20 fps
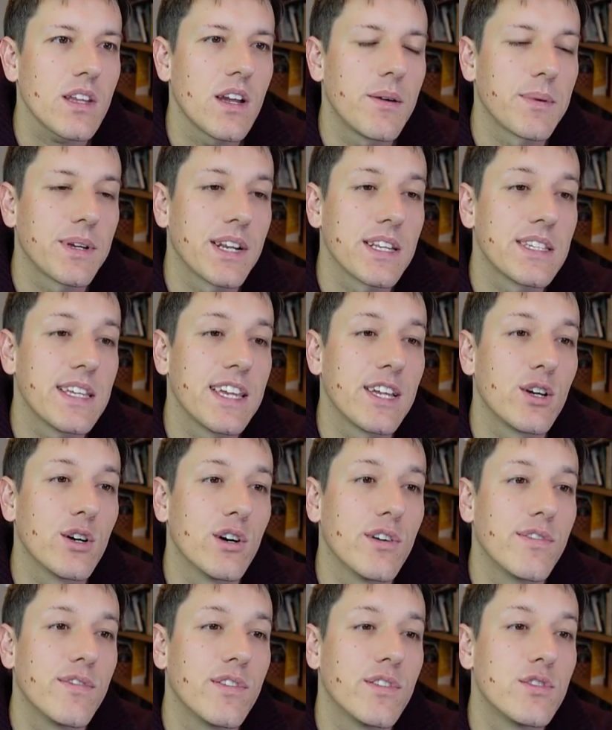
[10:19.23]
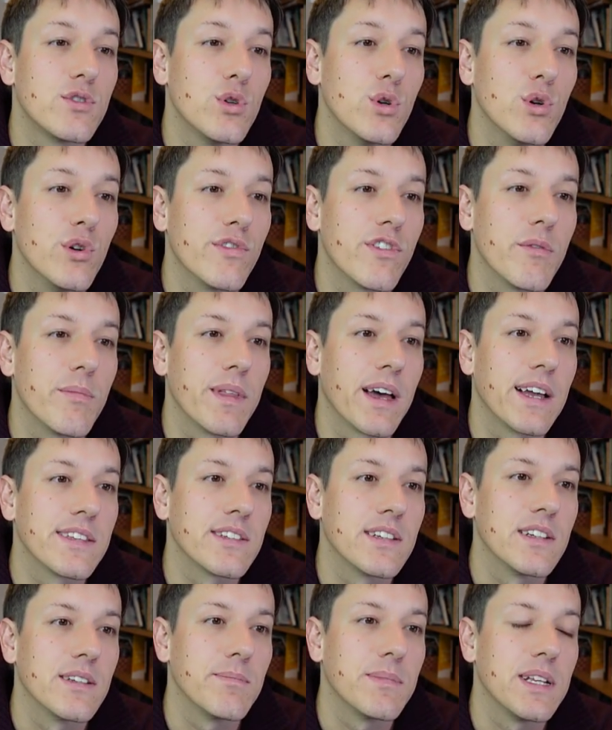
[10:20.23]
going to take off 2 from that
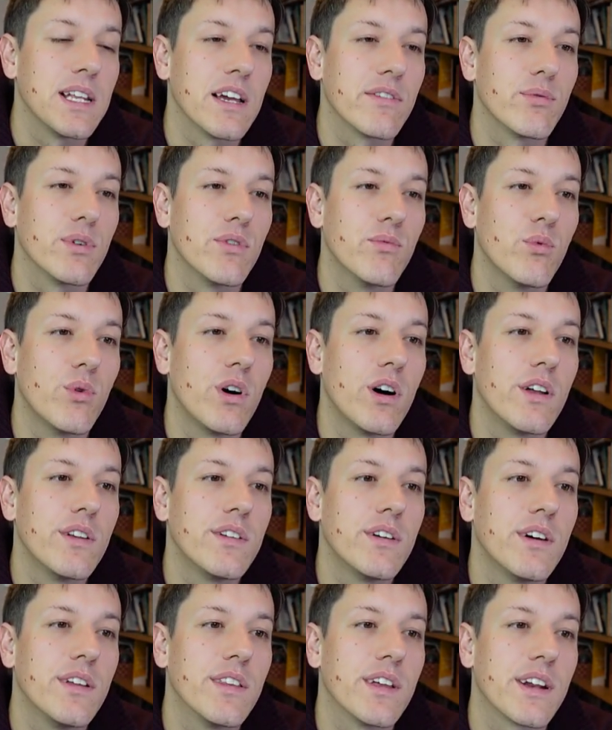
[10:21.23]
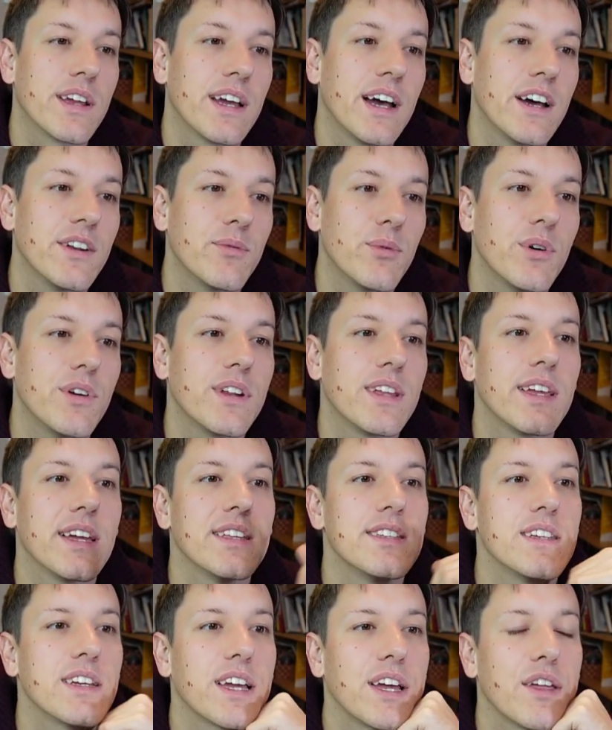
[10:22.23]
and be left with 1, and then I add 1 here
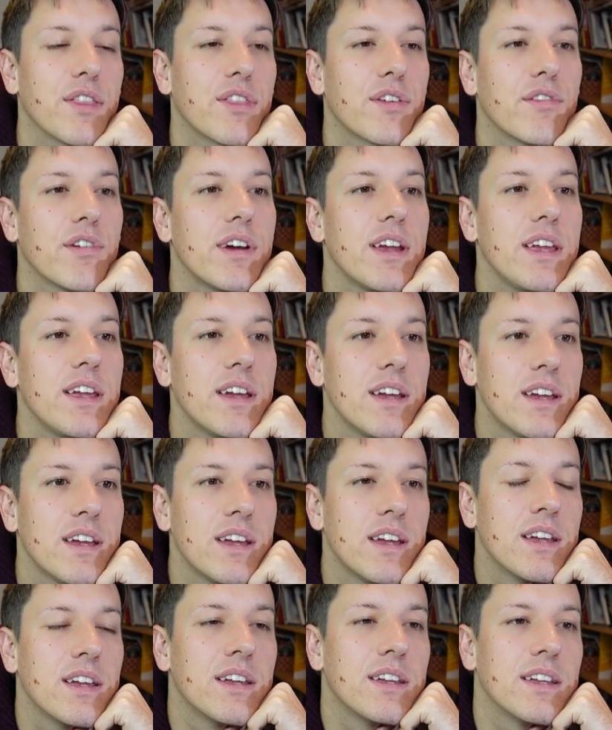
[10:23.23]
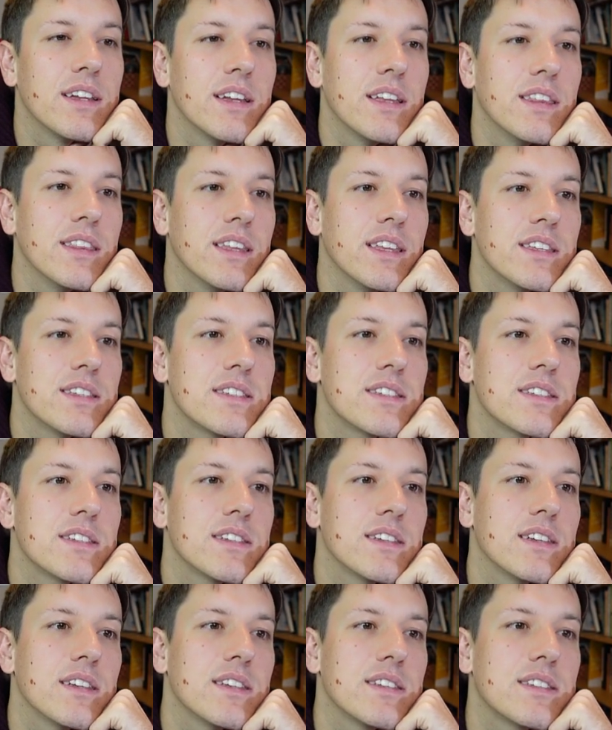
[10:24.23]
to get 3. In this
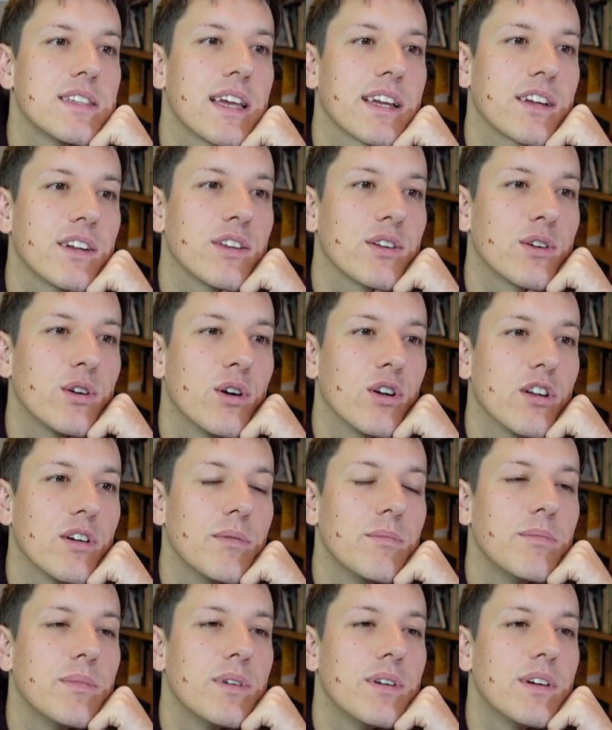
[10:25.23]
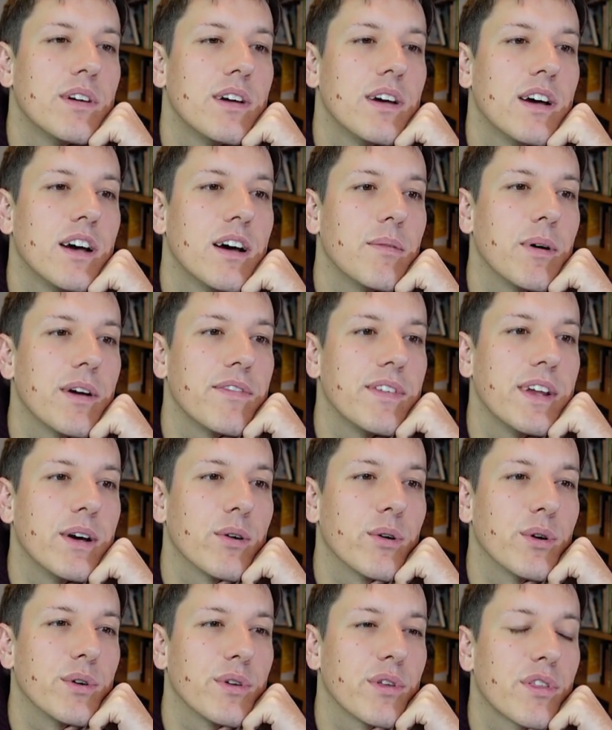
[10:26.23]
second column, I've now
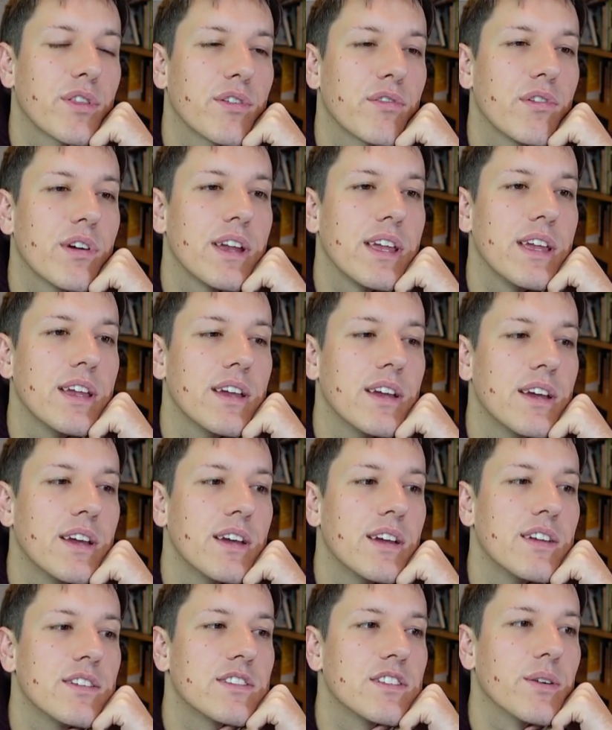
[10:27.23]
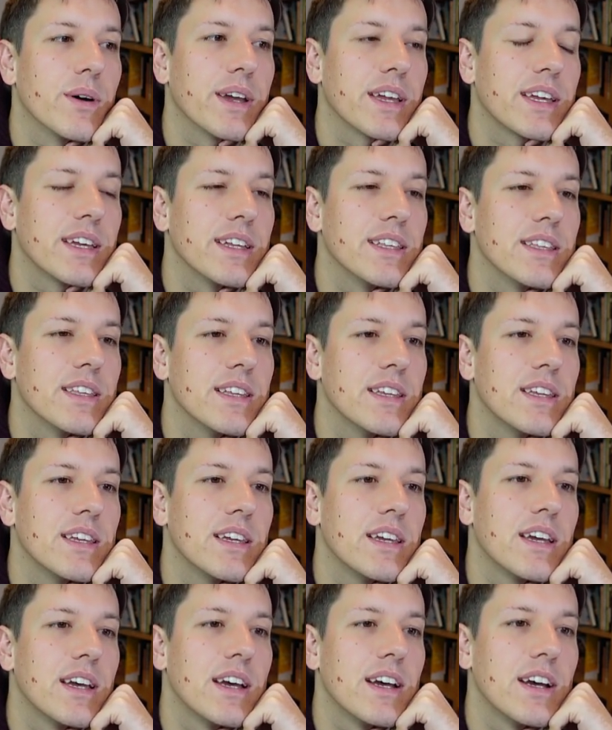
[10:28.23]
got a 3, so I can,
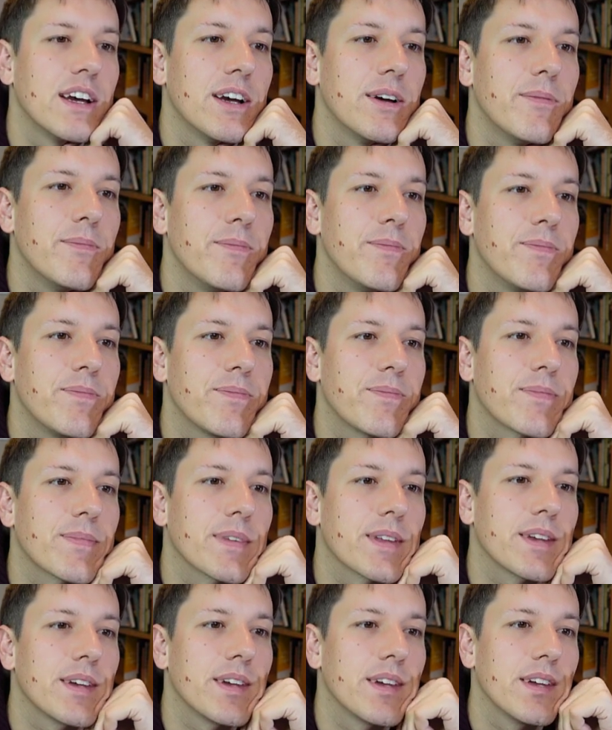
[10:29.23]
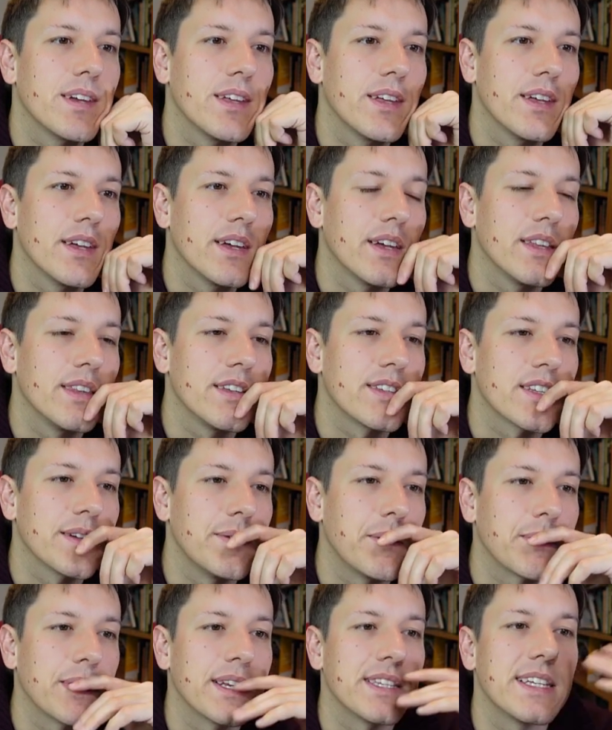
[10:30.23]
this time
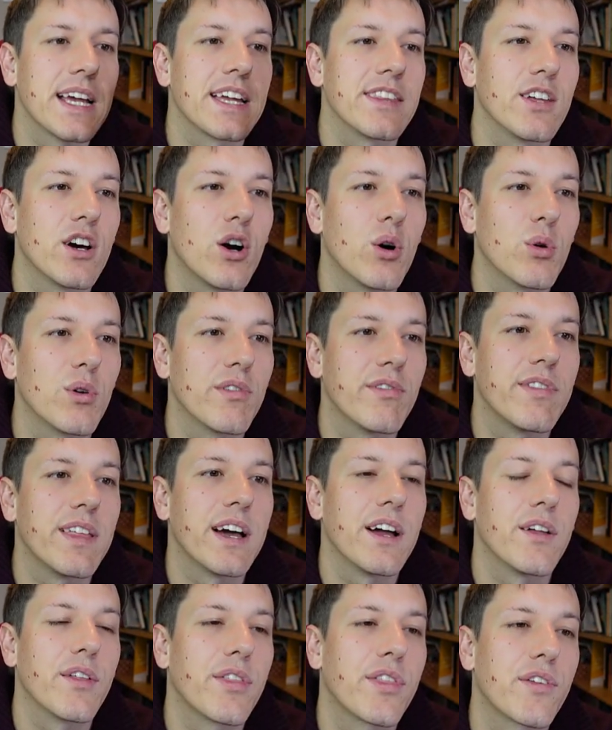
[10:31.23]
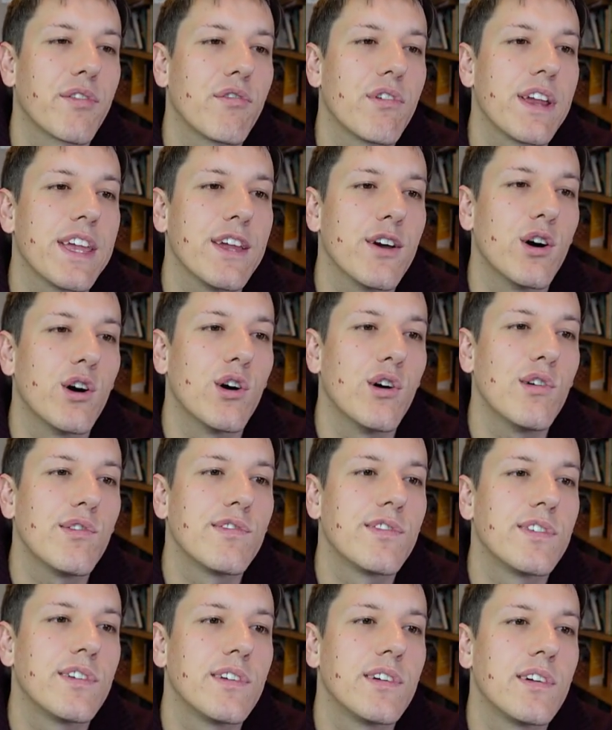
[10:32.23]
I'm going to take the whole of that 3
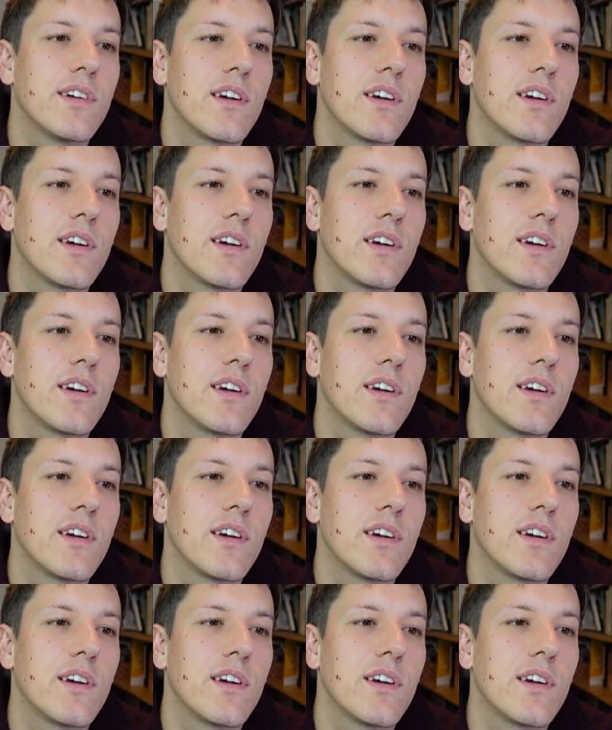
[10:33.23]
off